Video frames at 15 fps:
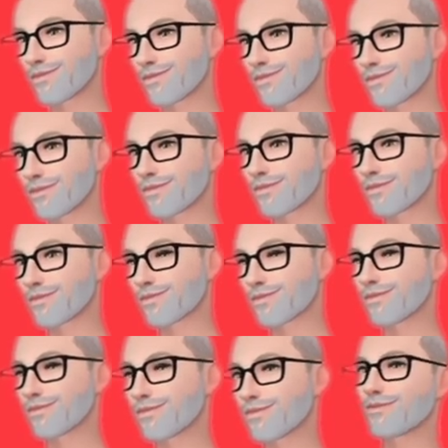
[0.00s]

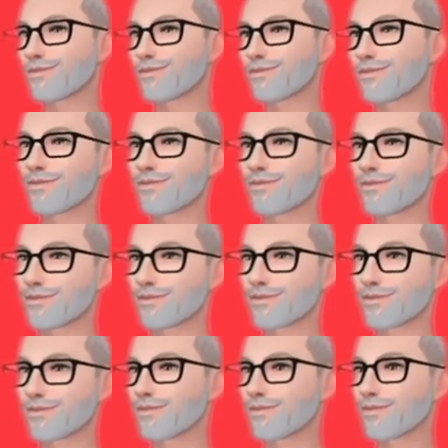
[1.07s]

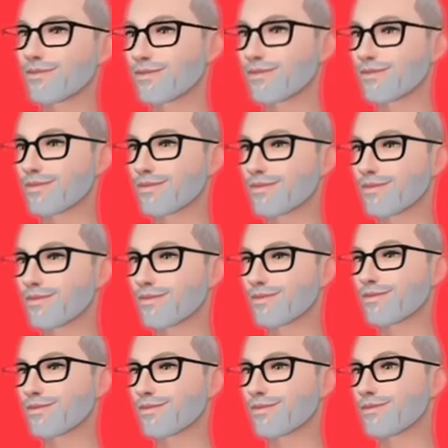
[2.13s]

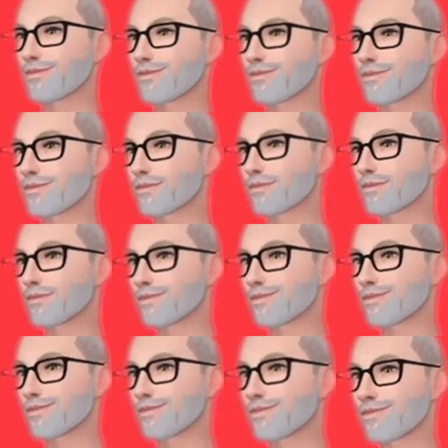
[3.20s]

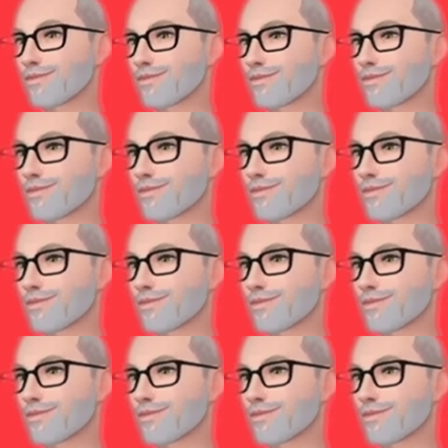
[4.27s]
(not speaking)